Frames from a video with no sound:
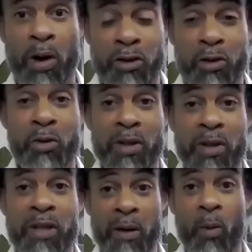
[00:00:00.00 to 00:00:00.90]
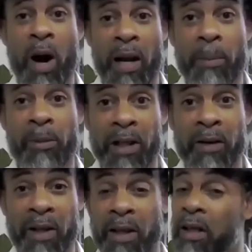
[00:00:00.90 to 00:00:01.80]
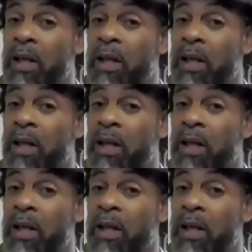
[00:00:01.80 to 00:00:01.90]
to get it while I'm living,